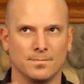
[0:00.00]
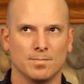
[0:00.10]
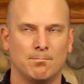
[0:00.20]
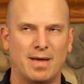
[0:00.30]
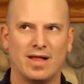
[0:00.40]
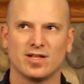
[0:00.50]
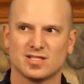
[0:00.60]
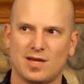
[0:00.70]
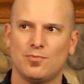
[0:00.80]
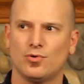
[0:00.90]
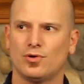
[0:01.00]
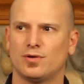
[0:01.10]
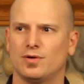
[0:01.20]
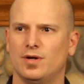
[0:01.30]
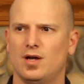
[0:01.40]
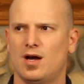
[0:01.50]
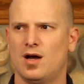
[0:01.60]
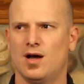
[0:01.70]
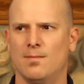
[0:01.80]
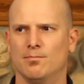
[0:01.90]
balance, a lot more
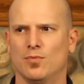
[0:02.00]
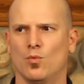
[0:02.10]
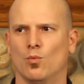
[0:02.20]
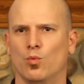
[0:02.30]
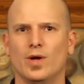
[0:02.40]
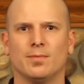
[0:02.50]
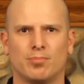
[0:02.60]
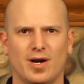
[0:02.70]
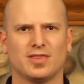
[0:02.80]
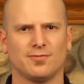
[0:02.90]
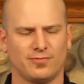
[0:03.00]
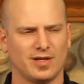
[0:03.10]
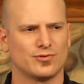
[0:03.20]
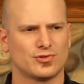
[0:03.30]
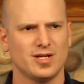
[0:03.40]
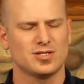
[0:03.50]
um, width, breadth of flavors, right?